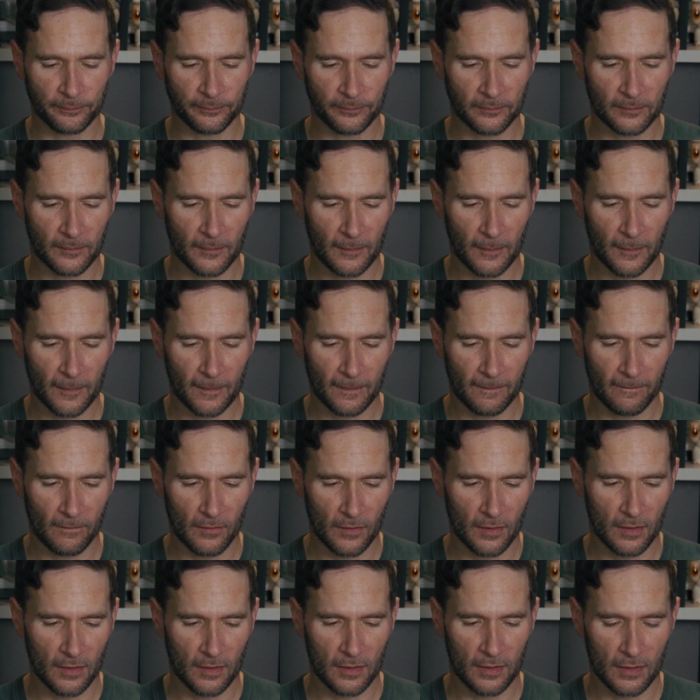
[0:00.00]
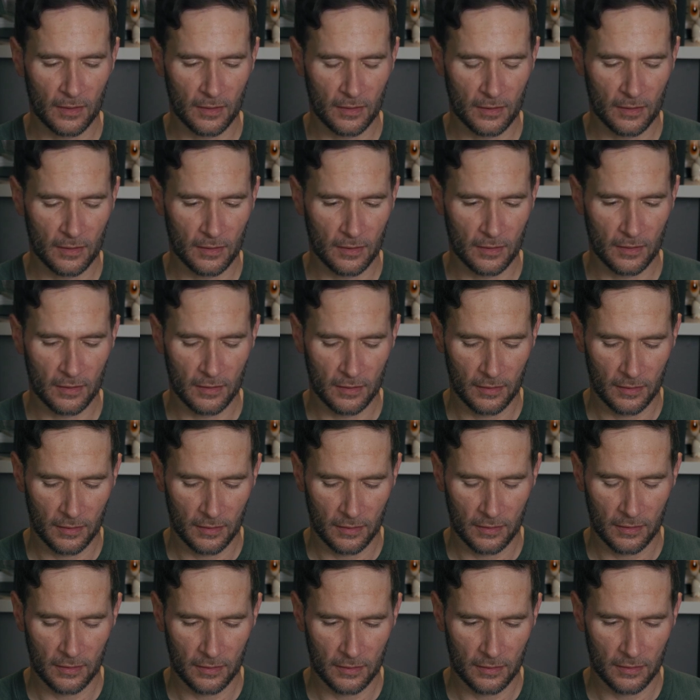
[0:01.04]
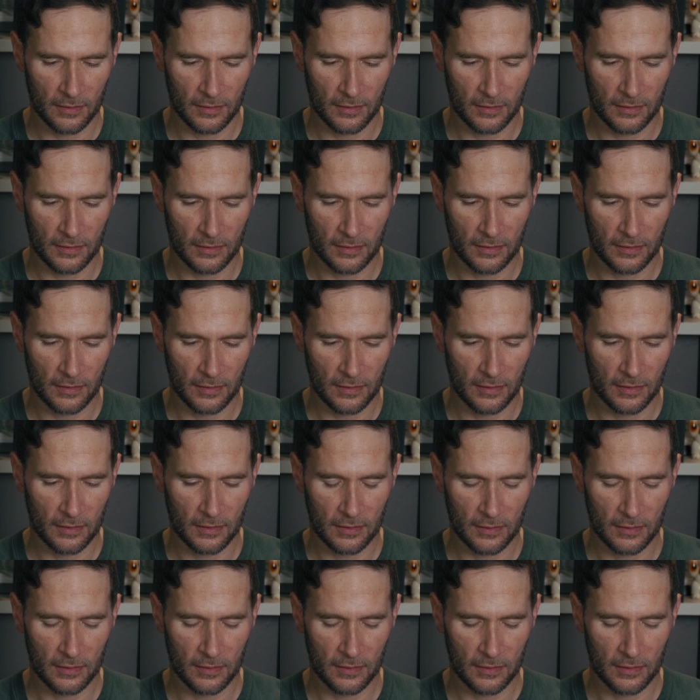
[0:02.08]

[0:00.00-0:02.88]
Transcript: [no speech]